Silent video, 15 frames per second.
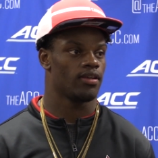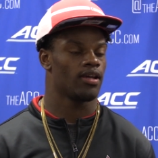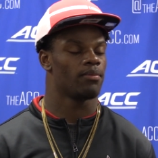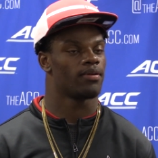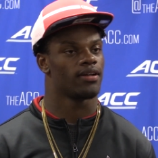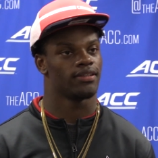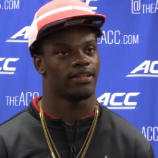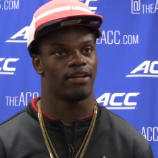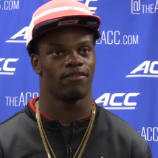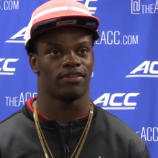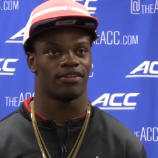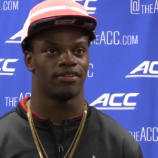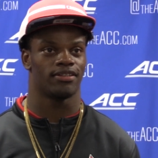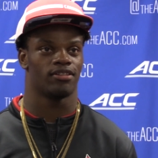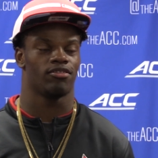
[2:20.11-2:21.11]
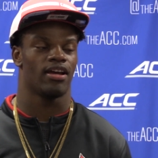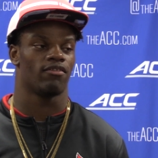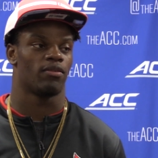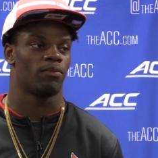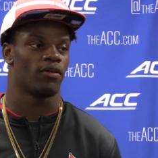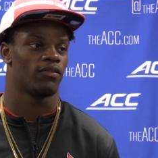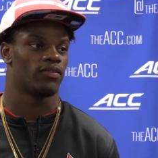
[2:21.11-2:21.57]
Yeah, because every Thursday we have
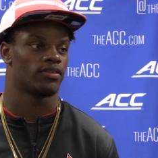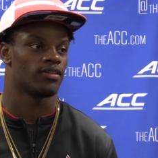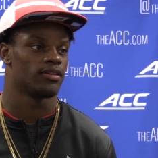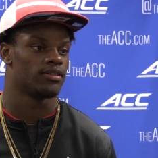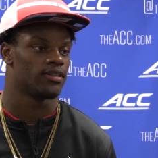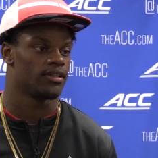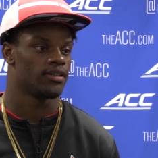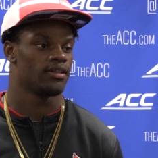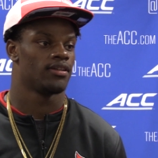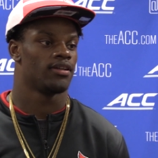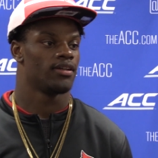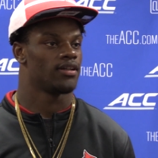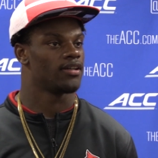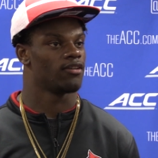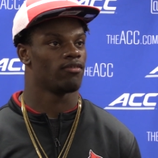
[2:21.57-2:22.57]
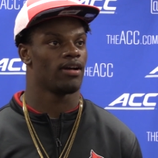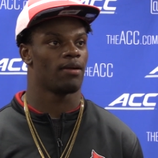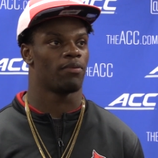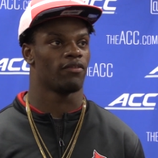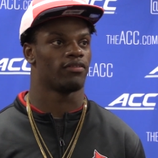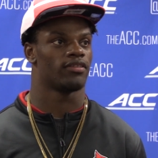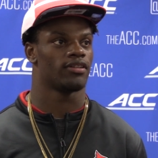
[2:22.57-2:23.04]
a perfect Thursday. And the way our
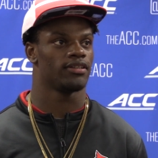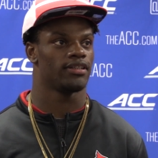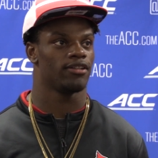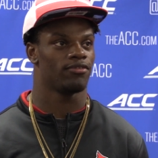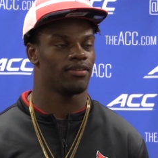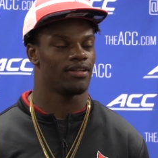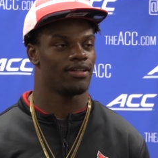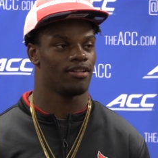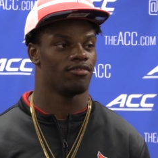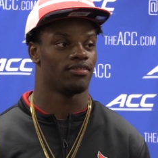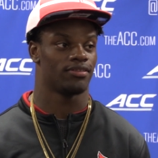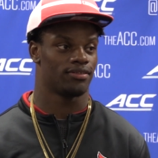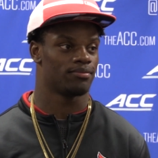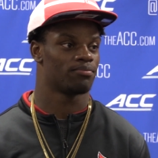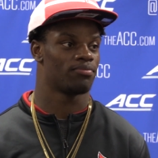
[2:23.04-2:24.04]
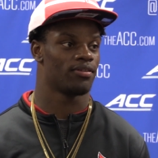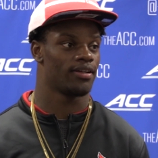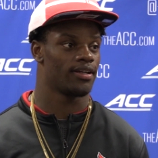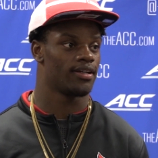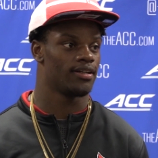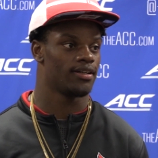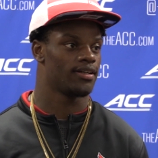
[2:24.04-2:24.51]
perfect Thursday went, it was pretty
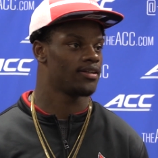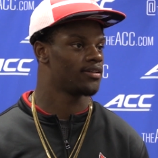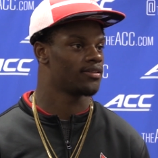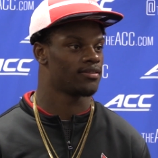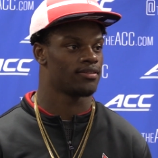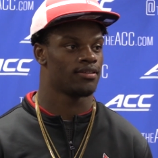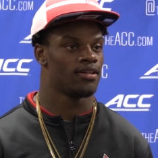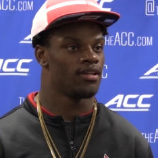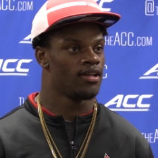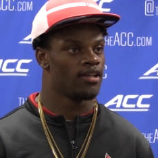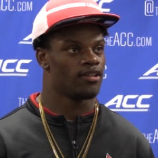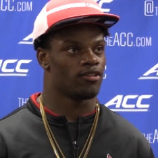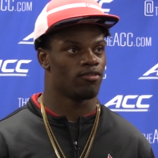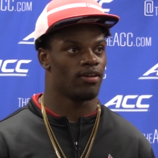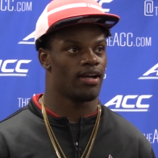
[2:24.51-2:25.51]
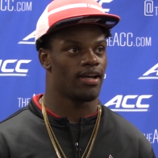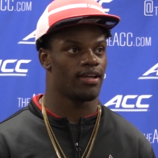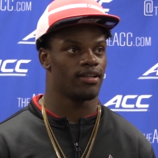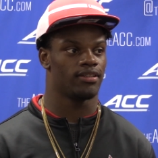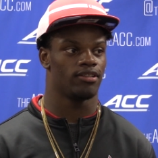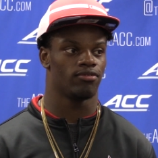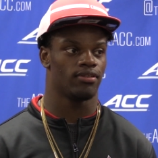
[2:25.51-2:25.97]
good. And the way our
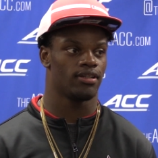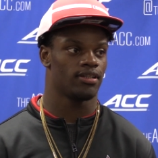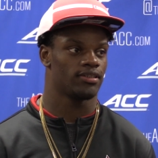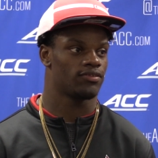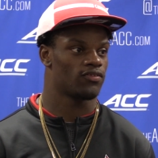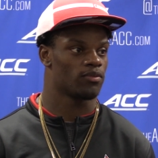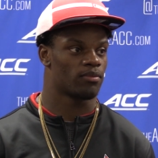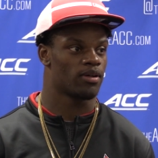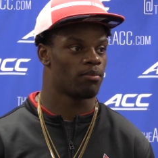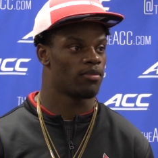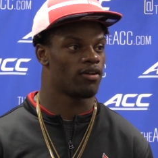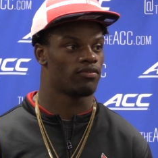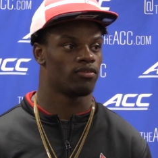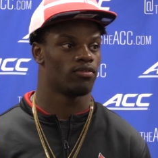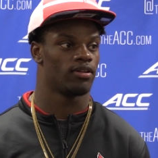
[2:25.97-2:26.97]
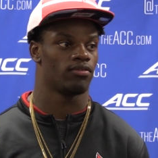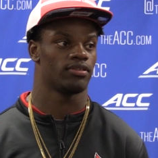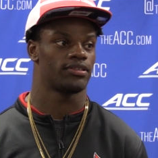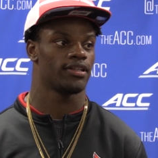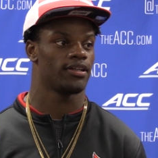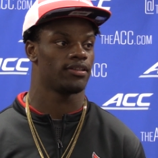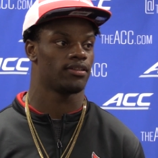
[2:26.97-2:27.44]
energy was from coming off the win with
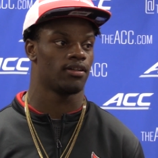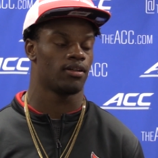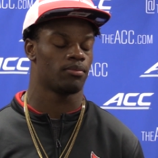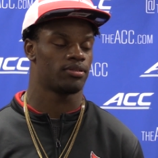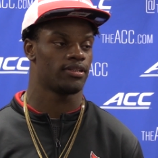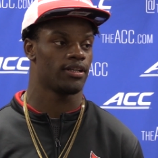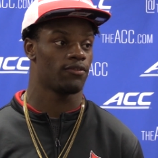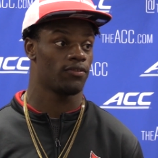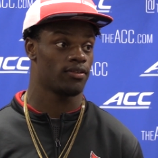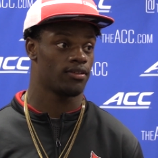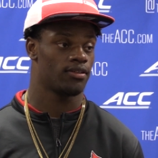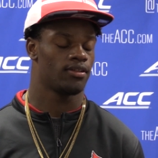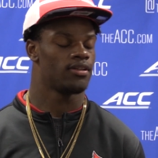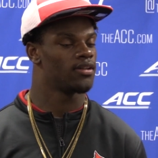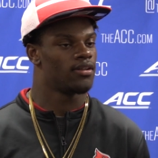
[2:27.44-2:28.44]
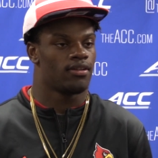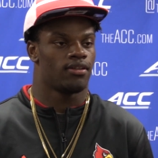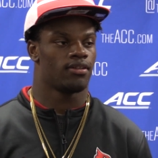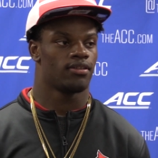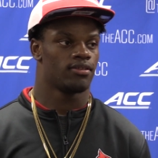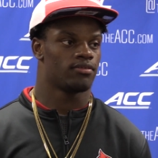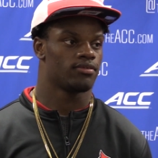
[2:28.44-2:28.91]
Sanford,
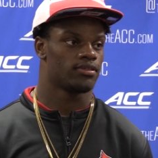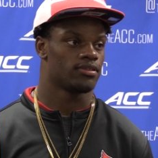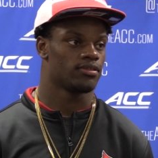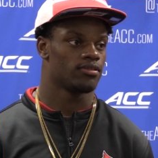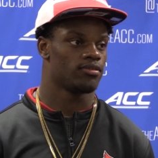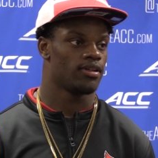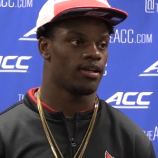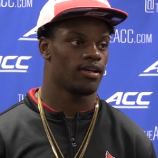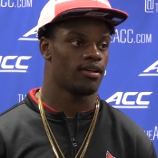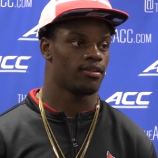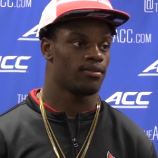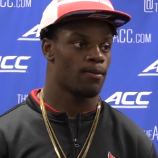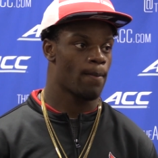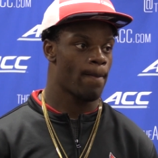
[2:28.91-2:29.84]
just knew we had it.